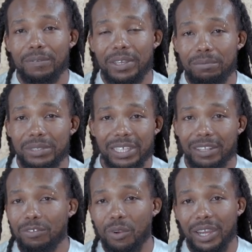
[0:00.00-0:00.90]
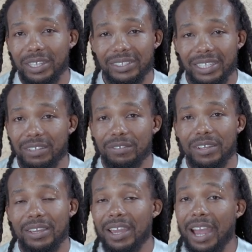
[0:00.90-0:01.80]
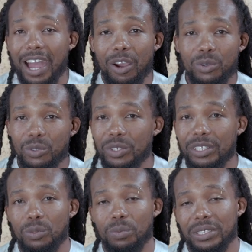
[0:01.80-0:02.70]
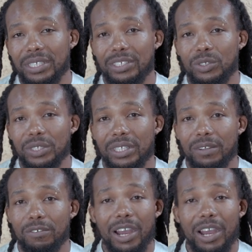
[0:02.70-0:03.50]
himself or herself, how do you need to present yourself?